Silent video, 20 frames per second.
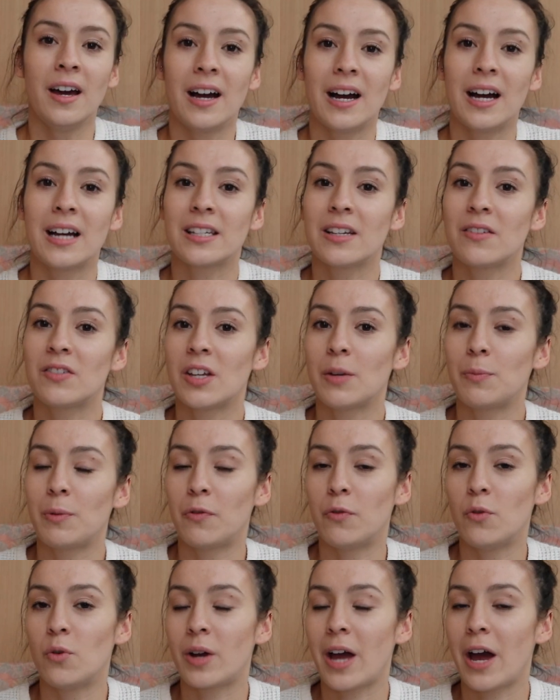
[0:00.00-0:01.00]
As I've said
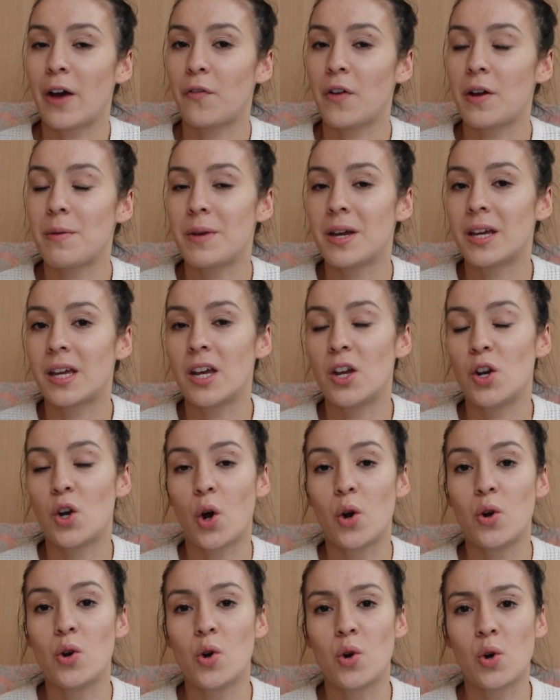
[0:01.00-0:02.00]
before, Cafe Mickey
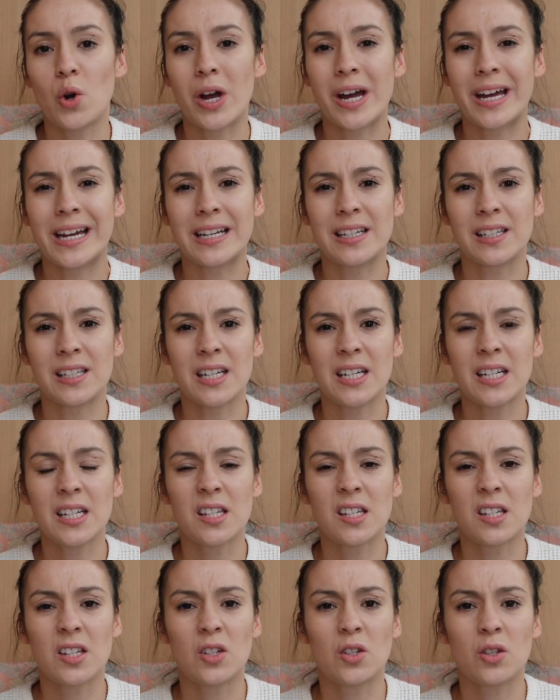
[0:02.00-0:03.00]
no longer
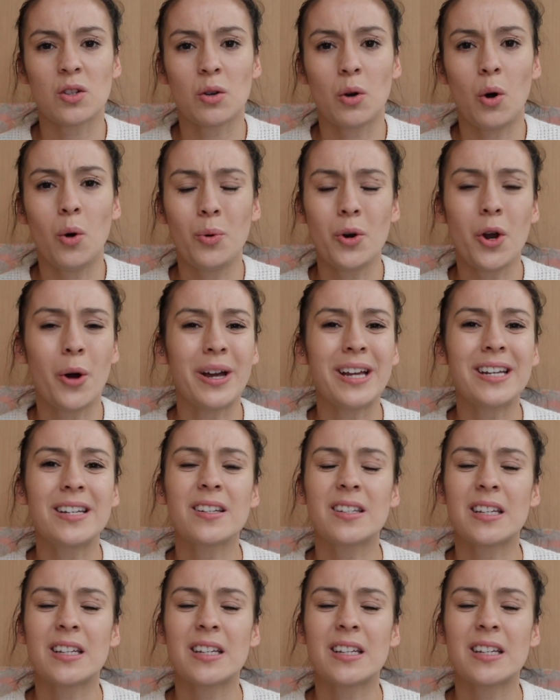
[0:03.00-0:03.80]
exists. Oh no, it does